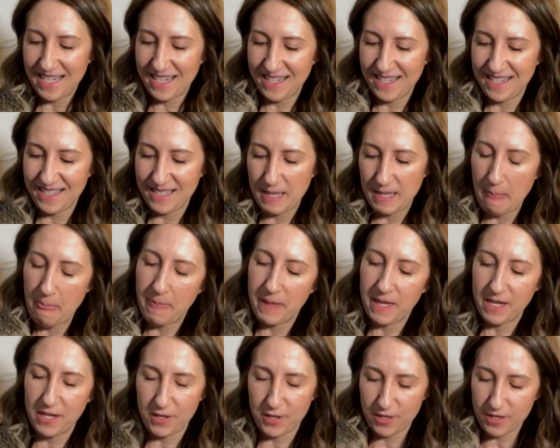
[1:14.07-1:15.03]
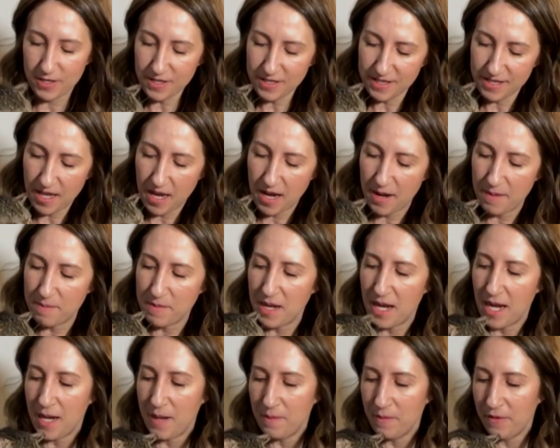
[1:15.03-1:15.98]
is ears, um,
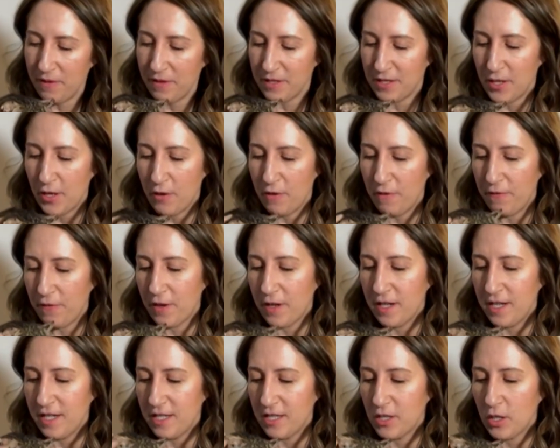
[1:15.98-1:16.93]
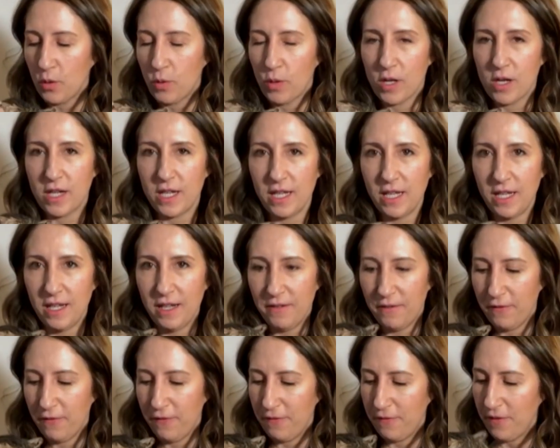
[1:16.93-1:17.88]
named so for his
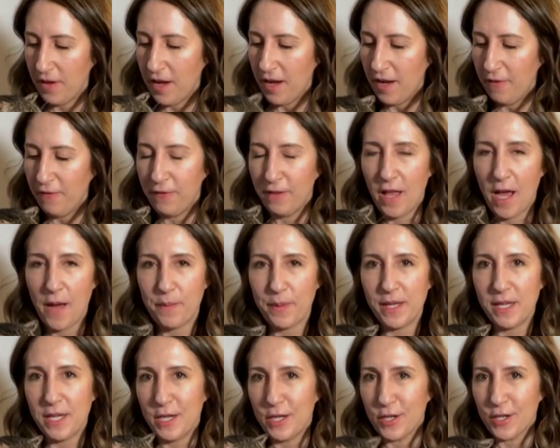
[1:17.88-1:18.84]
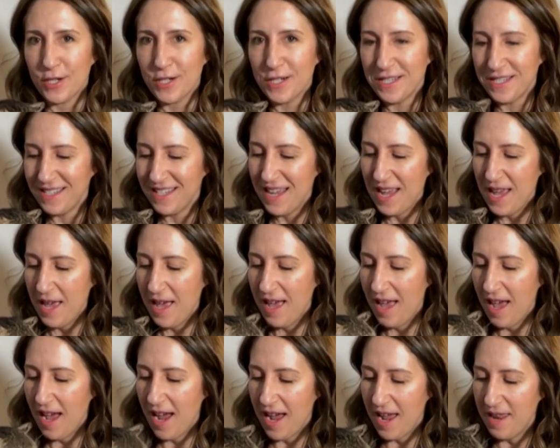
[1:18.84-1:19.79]
quirky, uh, floppy ears.
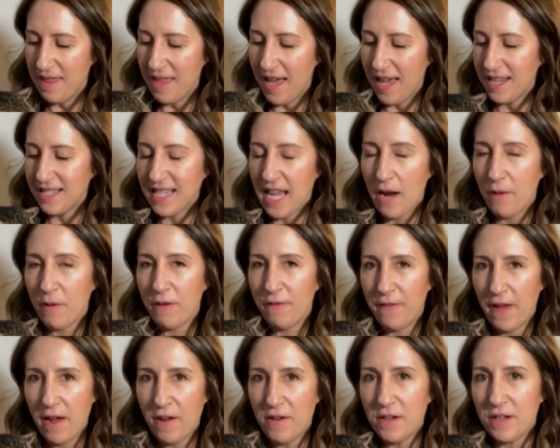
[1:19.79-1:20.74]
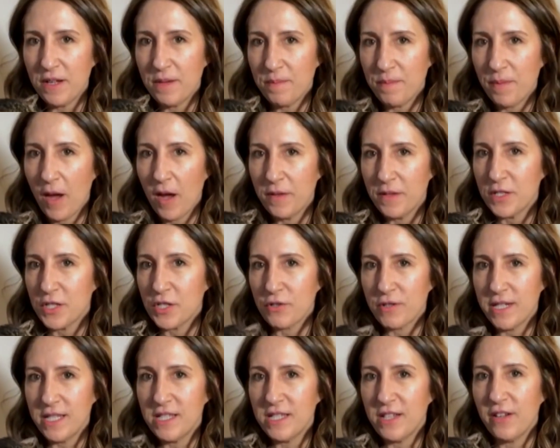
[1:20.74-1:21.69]
And that is how we found him on the
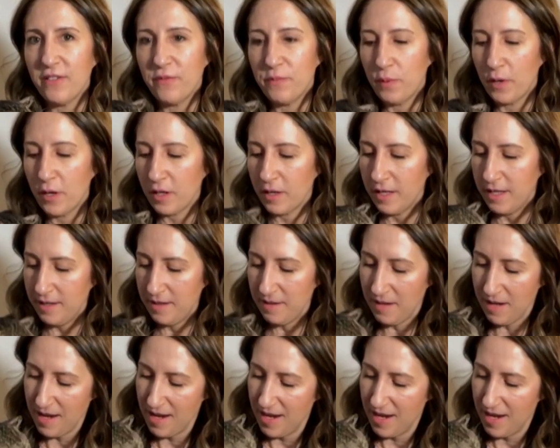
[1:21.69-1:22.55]
streets of Brooklyn.